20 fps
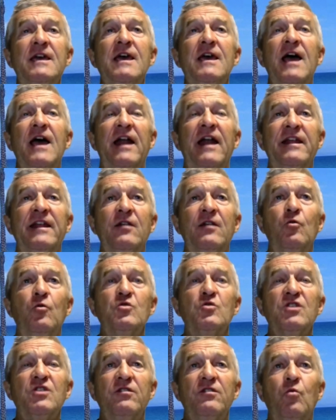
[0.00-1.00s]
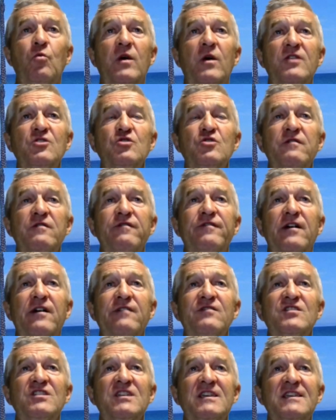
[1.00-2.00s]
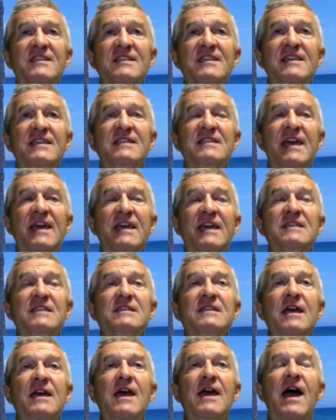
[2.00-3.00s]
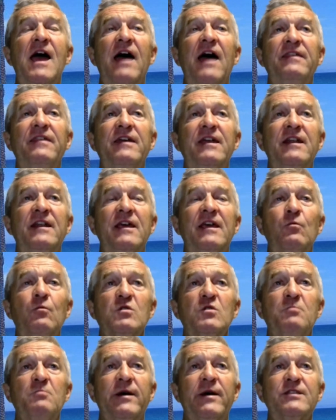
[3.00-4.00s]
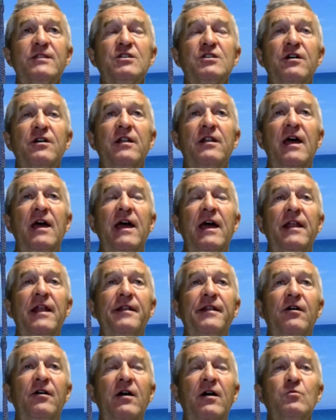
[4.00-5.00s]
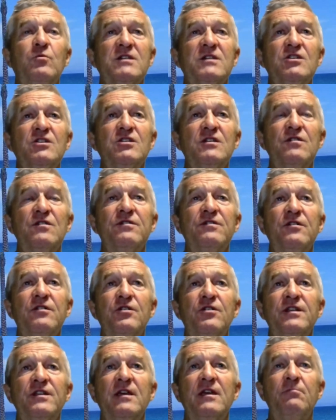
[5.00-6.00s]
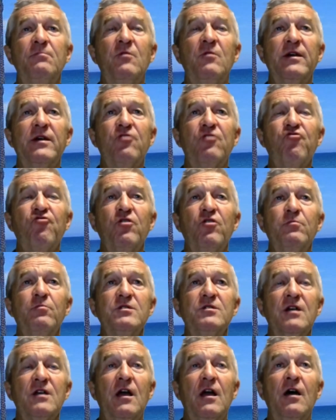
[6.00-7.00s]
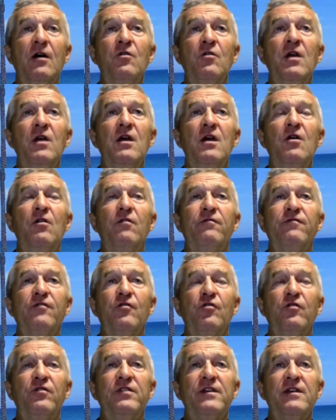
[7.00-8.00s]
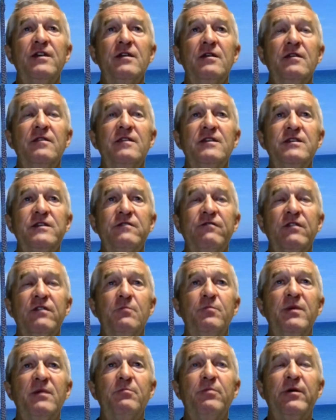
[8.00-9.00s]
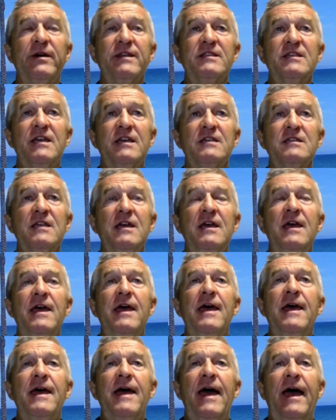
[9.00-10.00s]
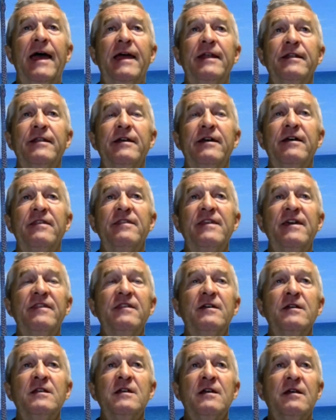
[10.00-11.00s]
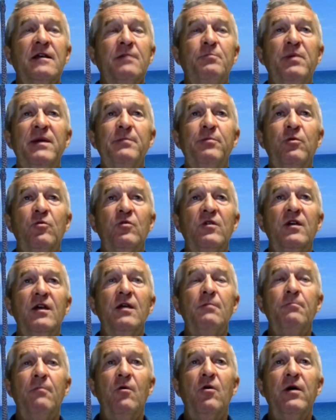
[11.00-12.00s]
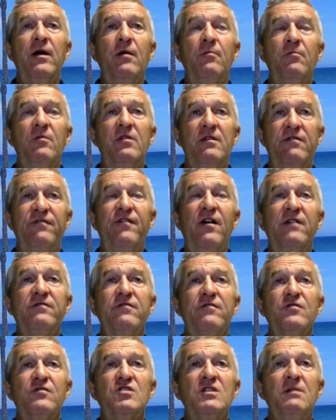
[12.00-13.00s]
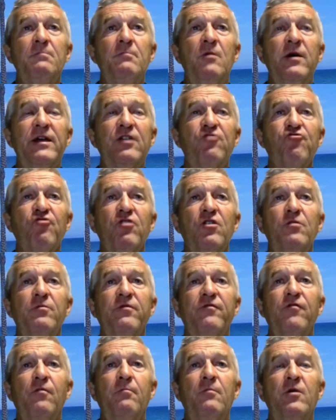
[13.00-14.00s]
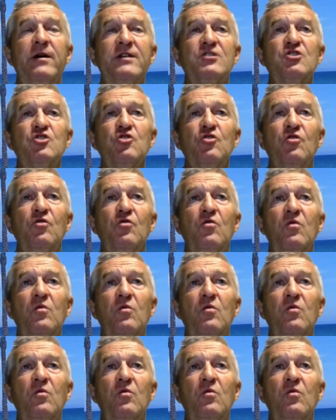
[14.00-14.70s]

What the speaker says: and then also the 125cc test, and then it was my turn, and I was actually third in my group to go for this is for the big bike test. And the other people in my, the five of us in my group from my school